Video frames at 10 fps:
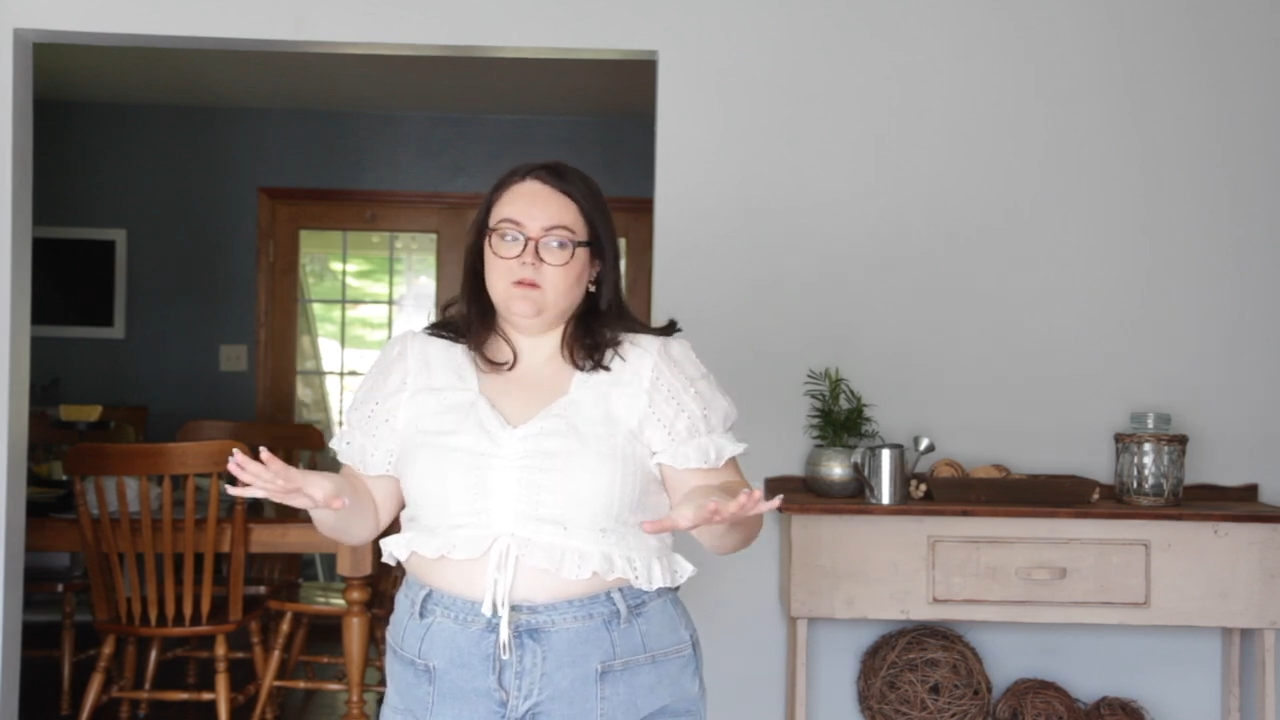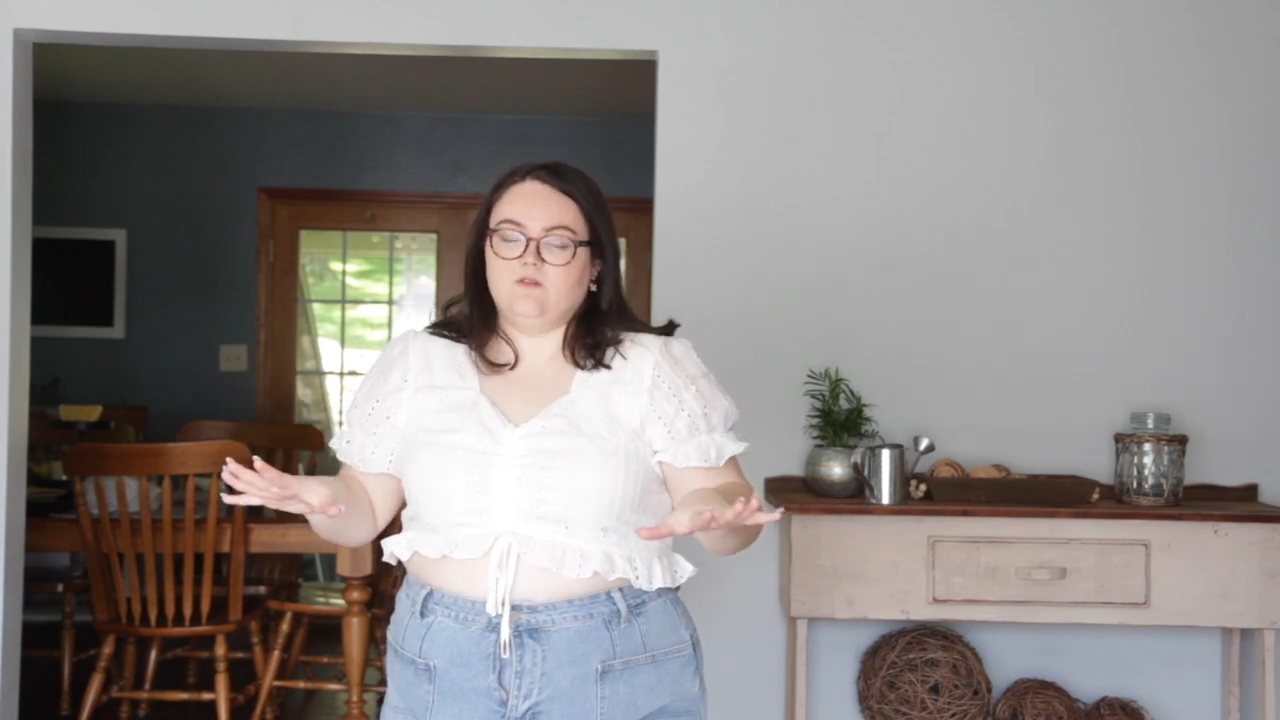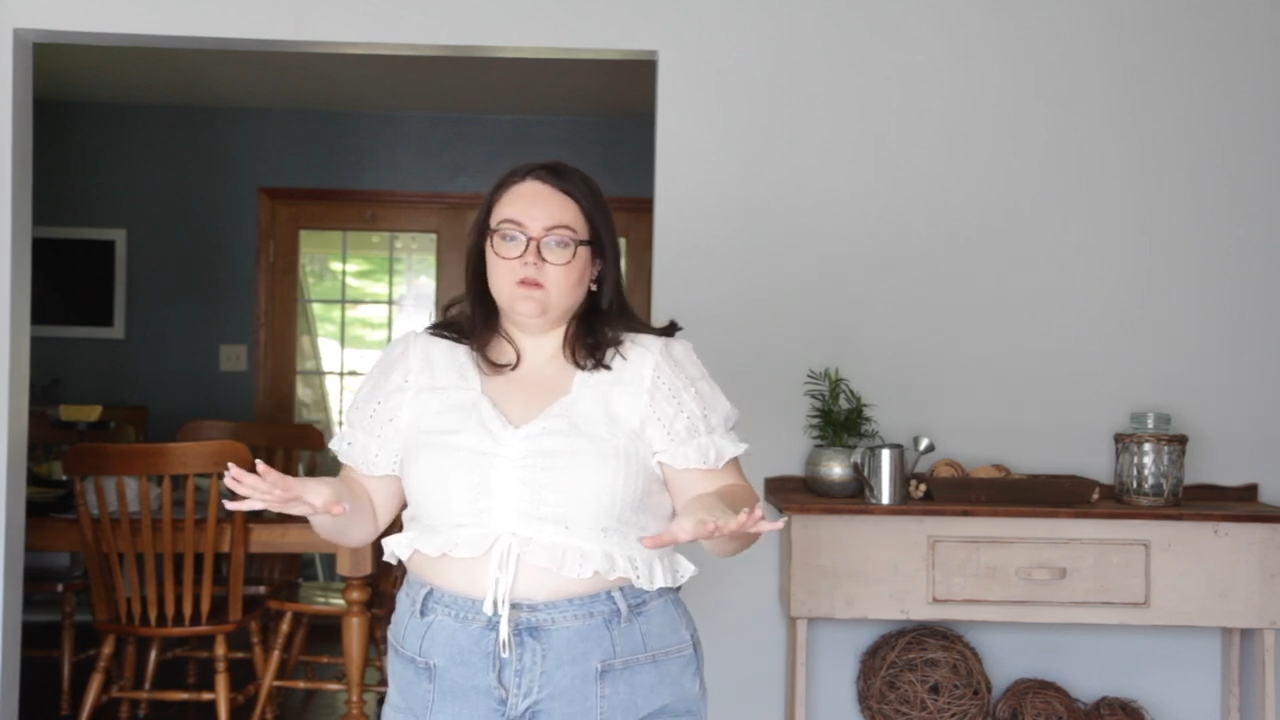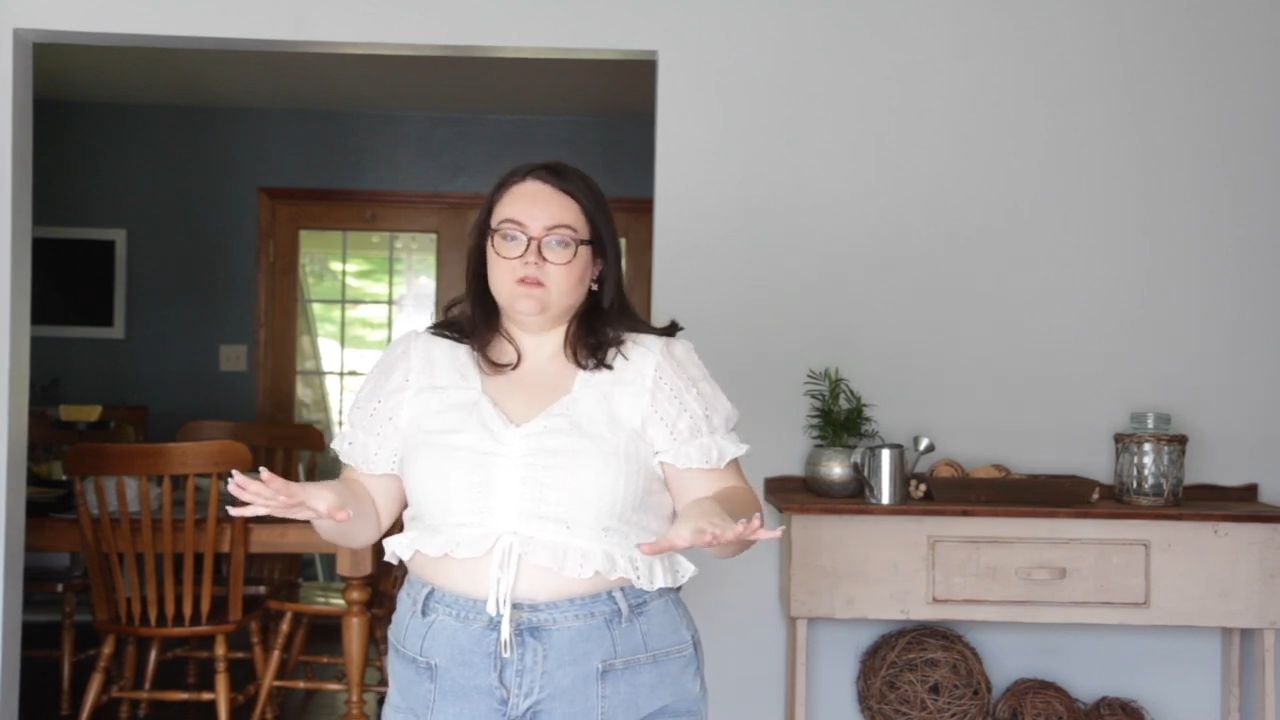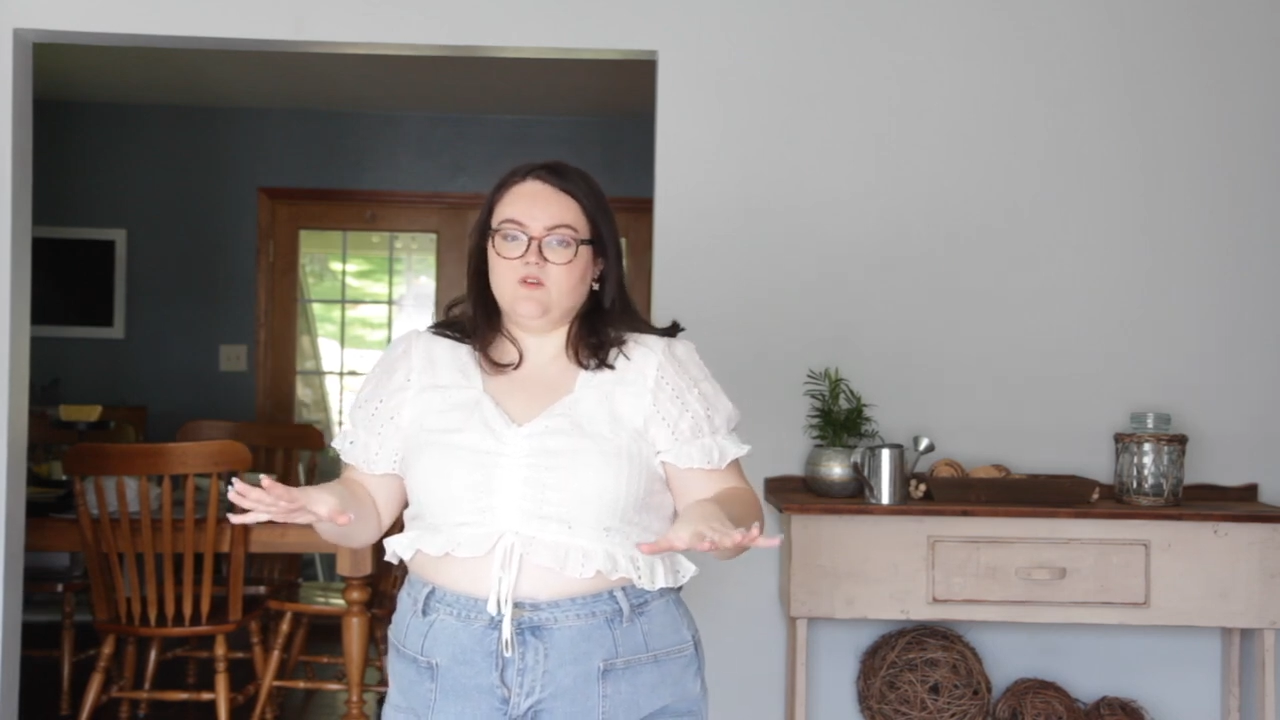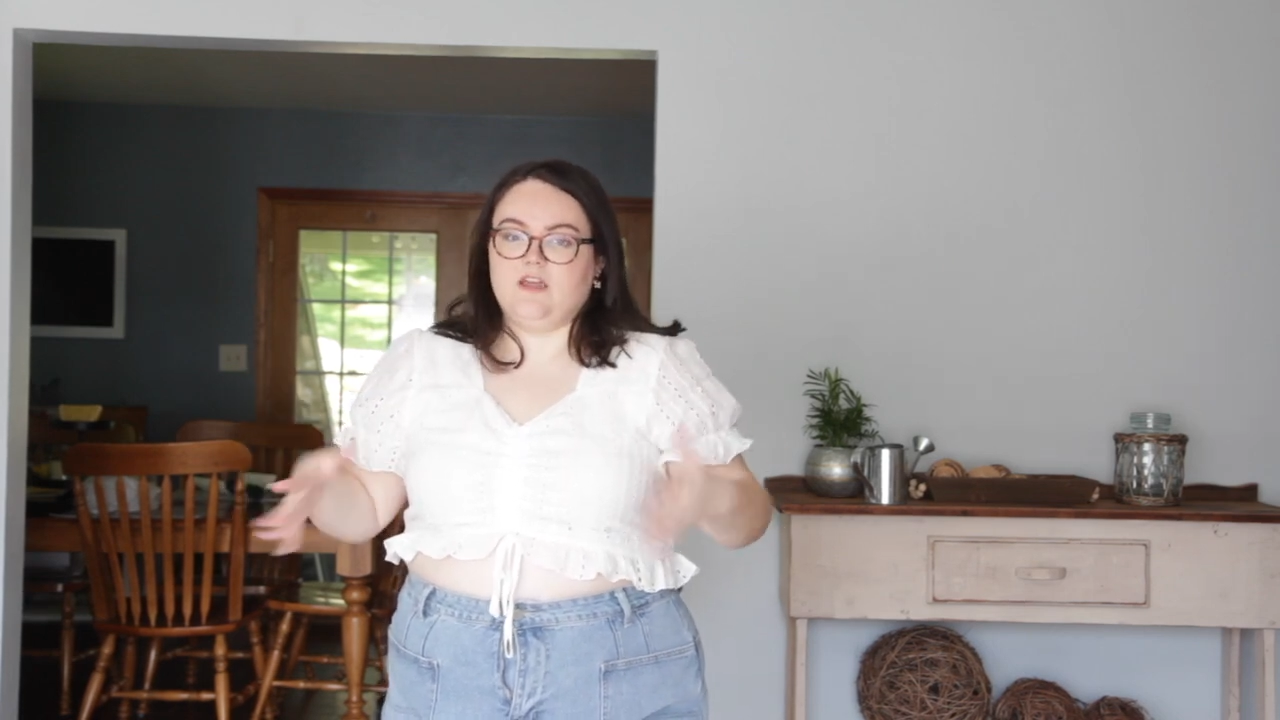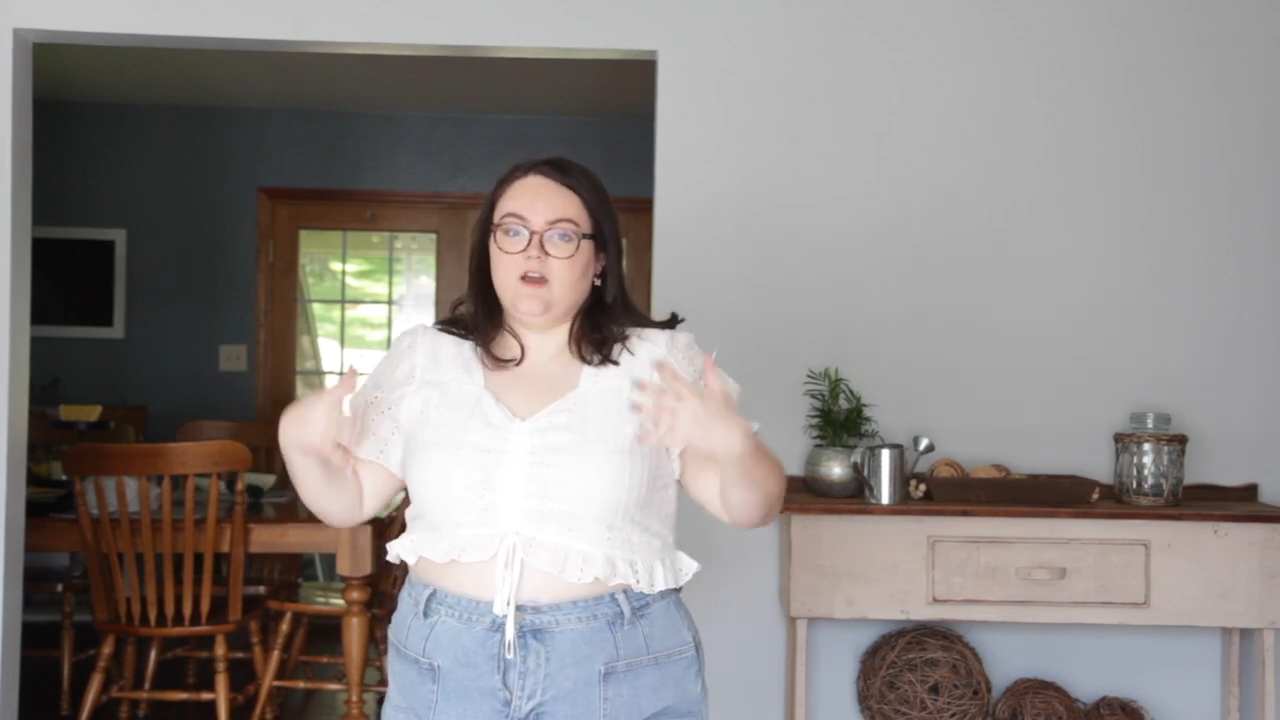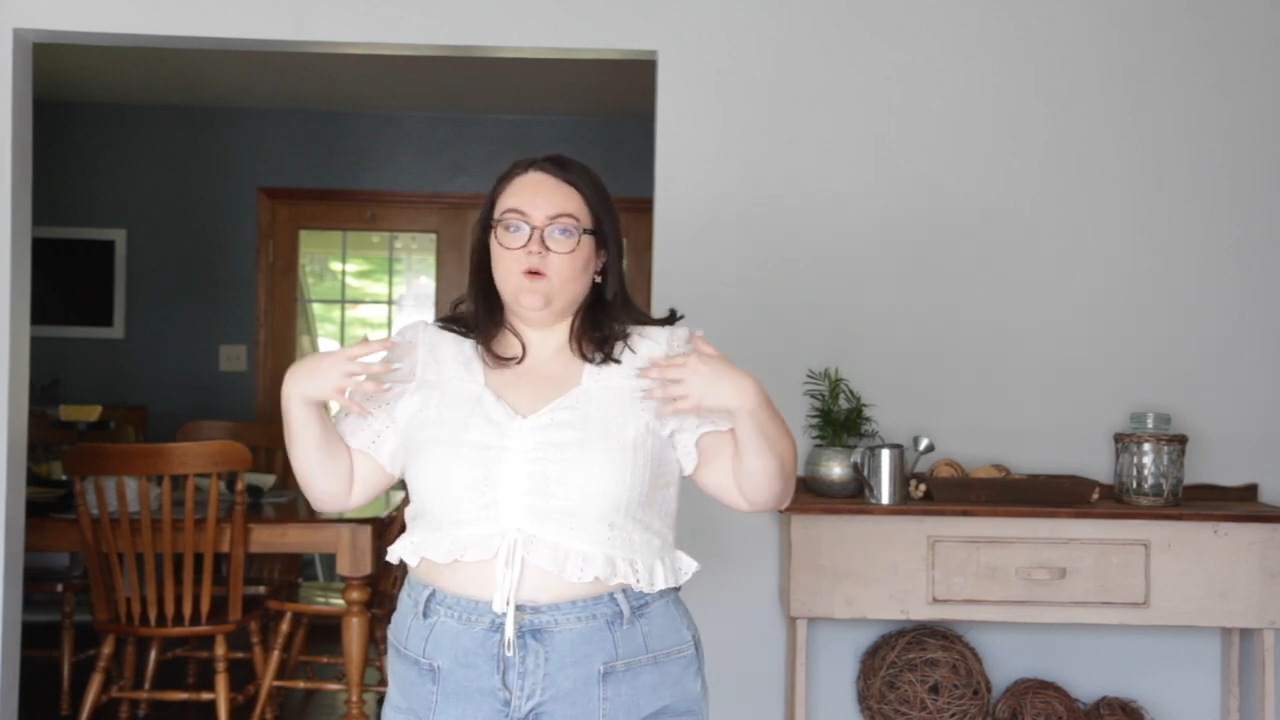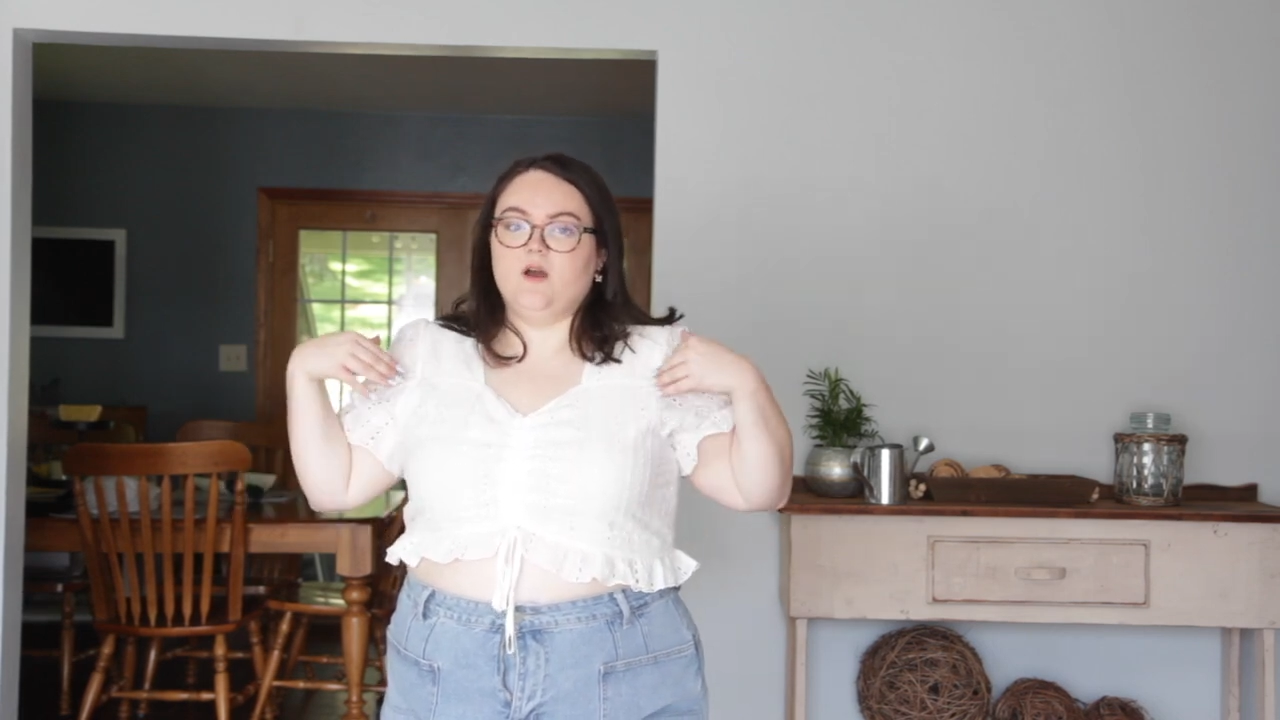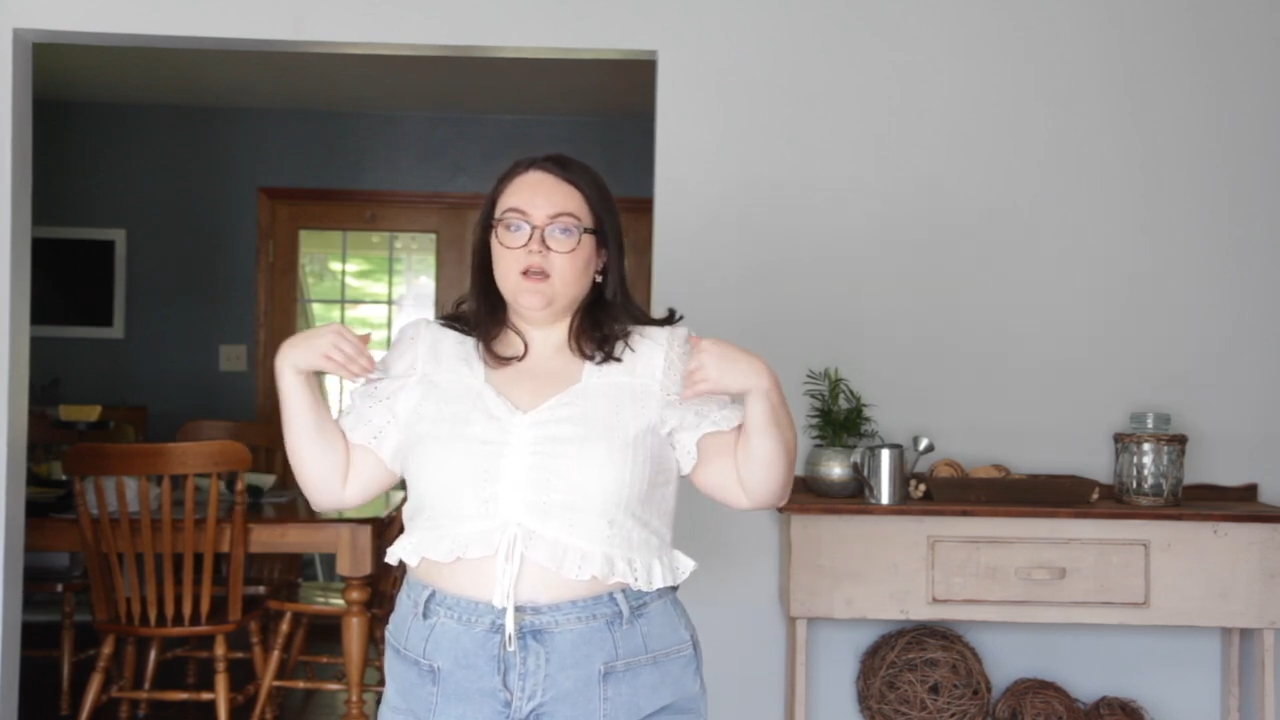something from this
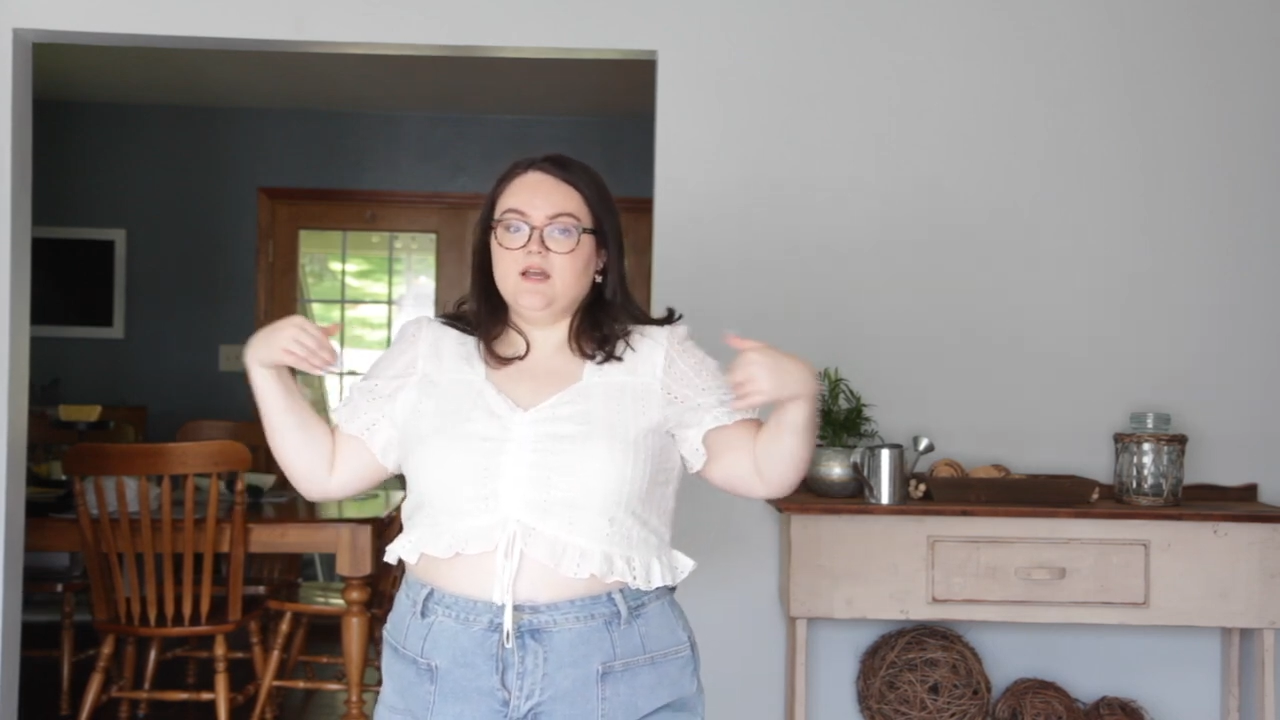video,